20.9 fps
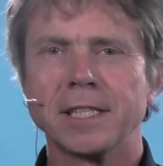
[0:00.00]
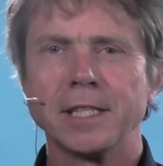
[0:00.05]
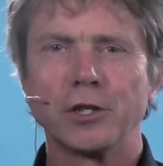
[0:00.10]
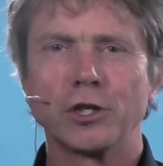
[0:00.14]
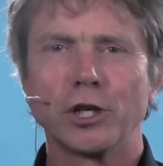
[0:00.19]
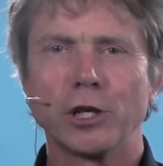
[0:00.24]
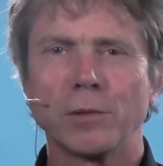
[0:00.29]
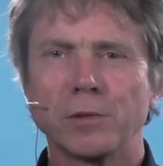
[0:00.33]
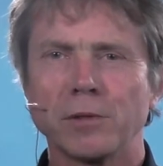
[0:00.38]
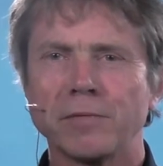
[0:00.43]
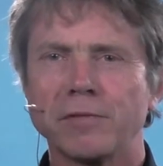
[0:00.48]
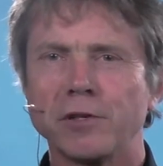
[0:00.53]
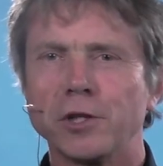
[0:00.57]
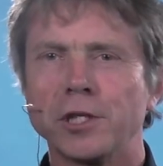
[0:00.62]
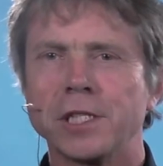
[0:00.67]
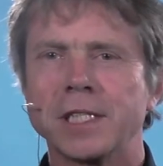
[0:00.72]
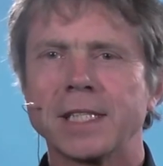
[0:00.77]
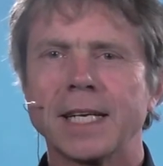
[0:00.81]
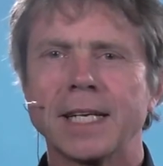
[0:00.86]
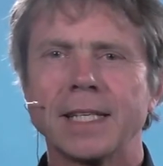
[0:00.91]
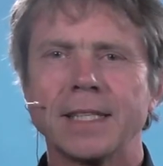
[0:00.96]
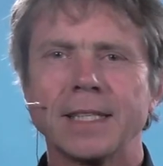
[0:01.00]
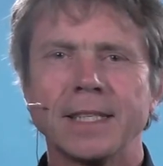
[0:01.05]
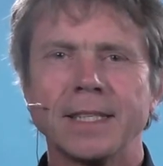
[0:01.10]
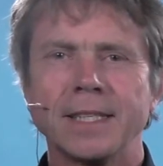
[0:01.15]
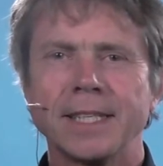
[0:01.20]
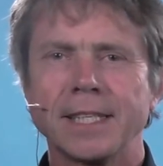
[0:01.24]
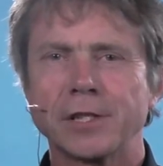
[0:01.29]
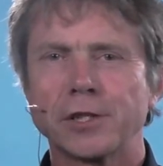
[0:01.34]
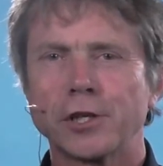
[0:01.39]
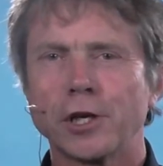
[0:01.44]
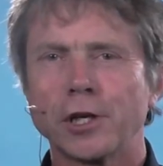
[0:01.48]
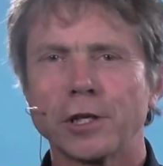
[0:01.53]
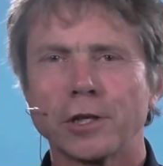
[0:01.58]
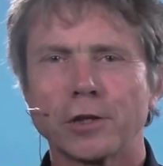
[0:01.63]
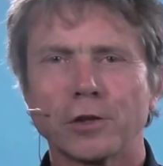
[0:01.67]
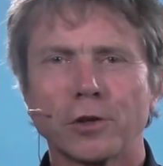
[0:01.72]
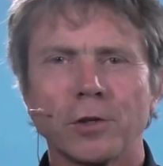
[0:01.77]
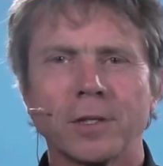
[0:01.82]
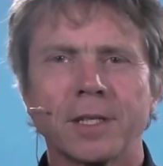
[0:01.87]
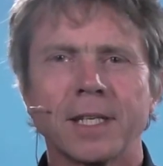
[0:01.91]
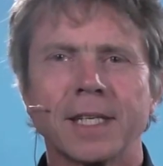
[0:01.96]
in terms of understanding the external
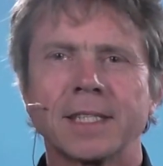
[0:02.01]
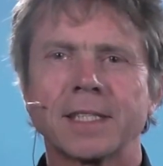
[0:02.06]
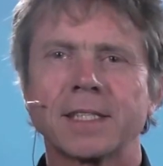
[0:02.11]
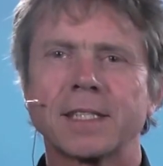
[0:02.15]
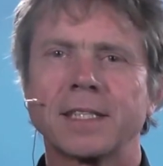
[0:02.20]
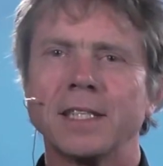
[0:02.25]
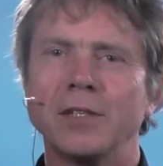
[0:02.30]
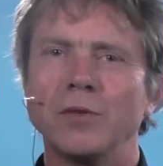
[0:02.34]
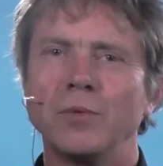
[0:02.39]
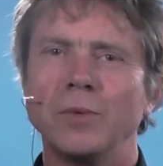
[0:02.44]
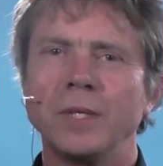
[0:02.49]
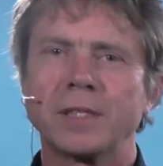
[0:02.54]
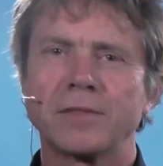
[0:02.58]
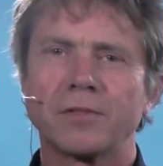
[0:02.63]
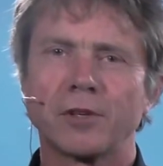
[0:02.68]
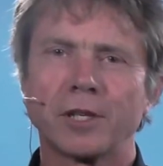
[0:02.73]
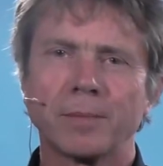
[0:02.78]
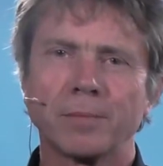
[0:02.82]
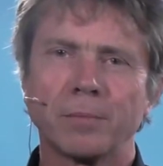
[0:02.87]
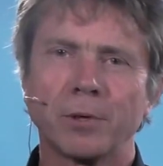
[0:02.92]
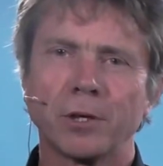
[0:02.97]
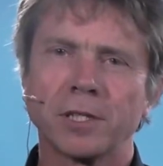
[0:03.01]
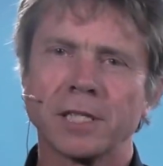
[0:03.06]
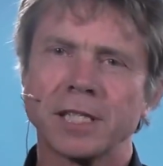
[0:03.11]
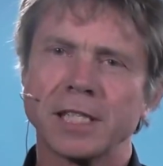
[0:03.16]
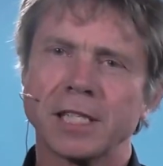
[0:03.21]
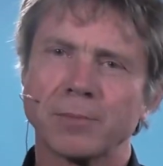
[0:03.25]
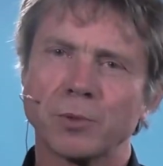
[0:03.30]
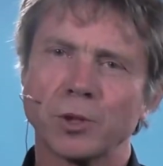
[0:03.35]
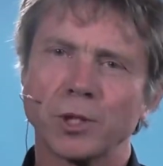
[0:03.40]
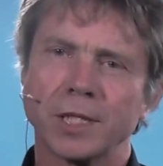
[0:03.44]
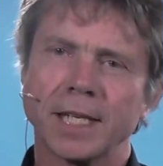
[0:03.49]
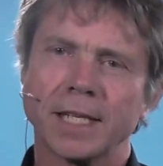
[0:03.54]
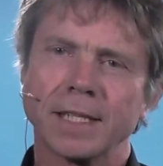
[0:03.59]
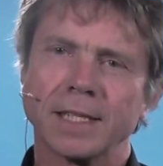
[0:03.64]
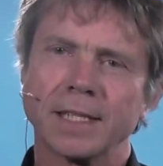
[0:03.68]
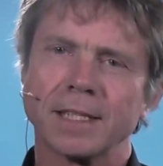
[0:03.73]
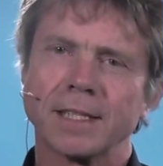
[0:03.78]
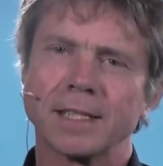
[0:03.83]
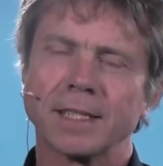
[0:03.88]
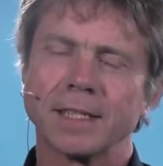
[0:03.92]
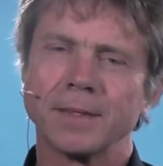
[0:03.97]
context in which foreign policy is projected.